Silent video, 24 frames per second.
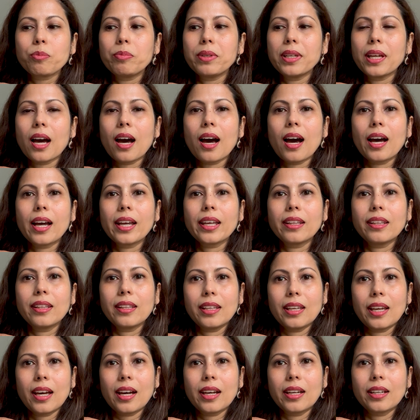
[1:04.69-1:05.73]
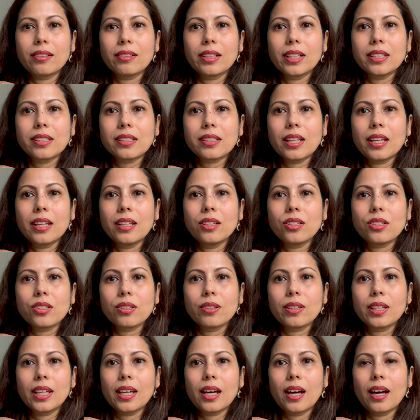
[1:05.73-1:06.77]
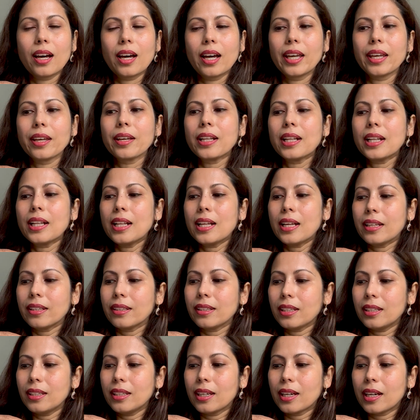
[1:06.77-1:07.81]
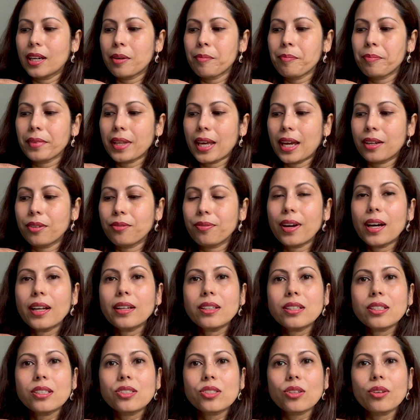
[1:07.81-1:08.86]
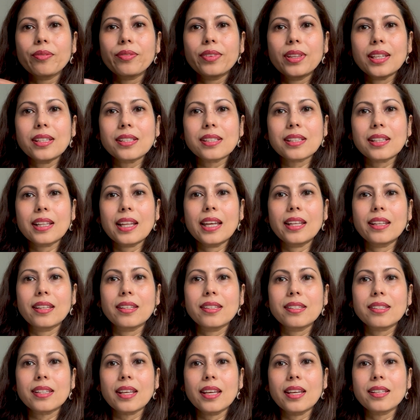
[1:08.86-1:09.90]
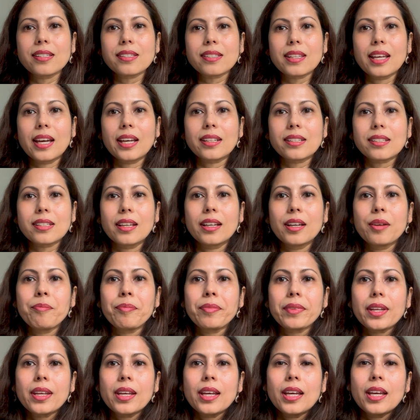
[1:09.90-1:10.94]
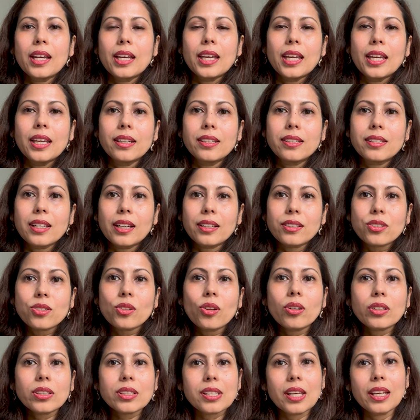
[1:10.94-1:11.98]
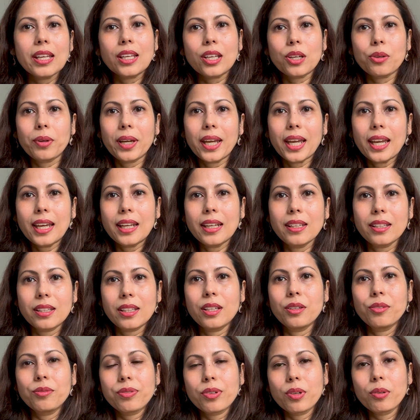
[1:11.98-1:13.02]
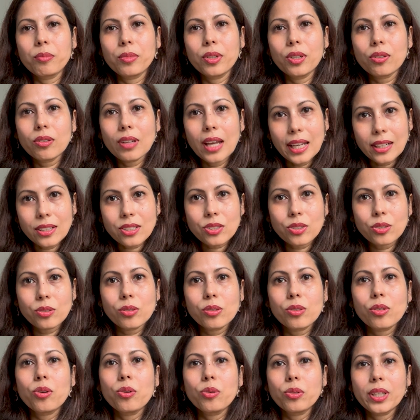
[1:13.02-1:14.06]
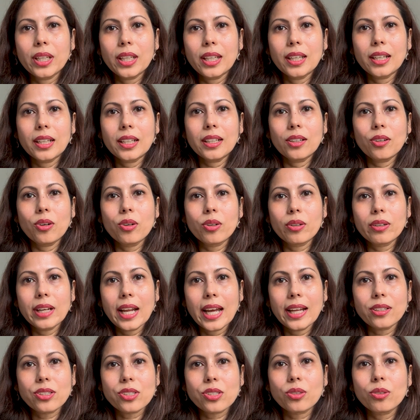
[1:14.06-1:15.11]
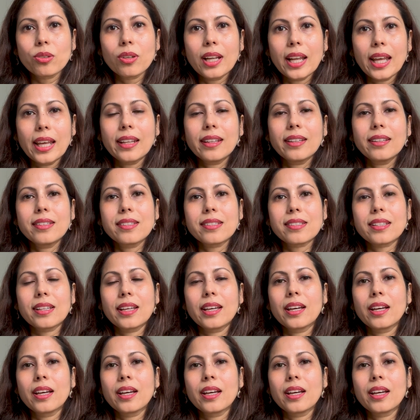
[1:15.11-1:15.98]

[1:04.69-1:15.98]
behind the iris into the eye. The advantage of this lens is that it does not take away anything from your natural cornea or natural lens,